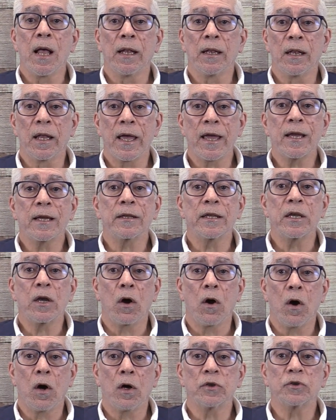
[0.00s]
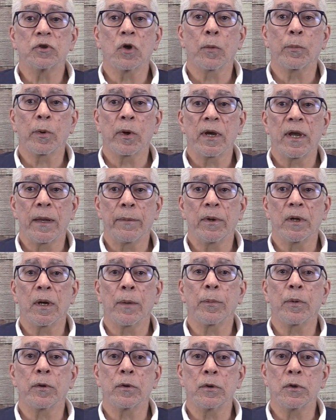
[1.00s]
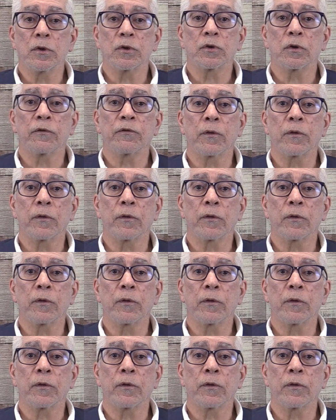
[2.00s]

likely also prohibit a producer